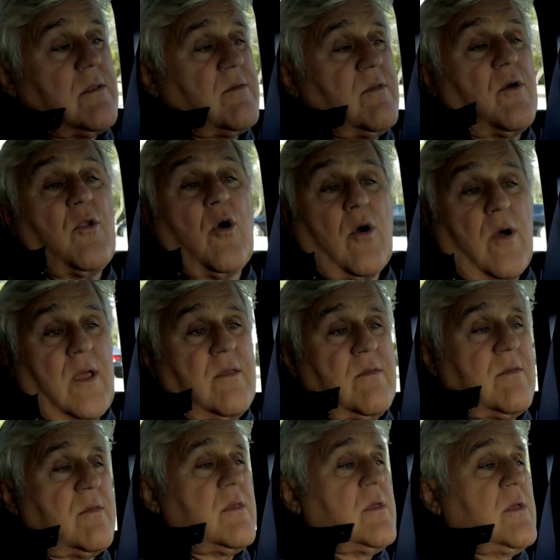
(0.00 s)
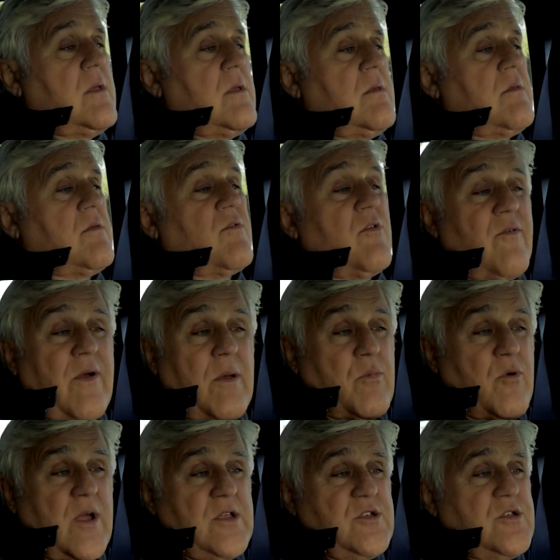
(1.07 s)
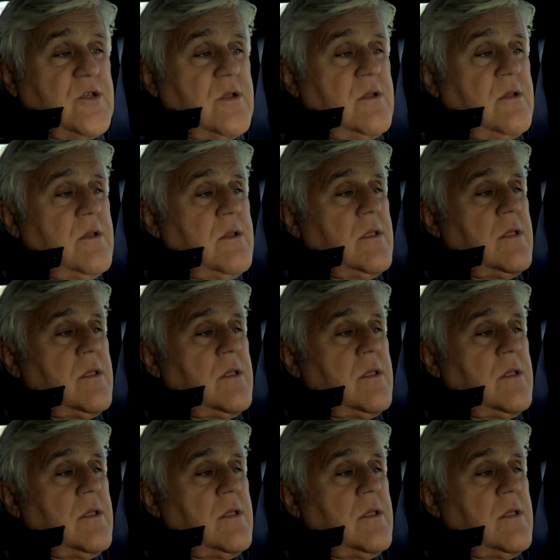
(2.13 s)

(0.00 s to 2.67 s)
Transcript: There's yeah. no noise. Yeah. There's no vibration.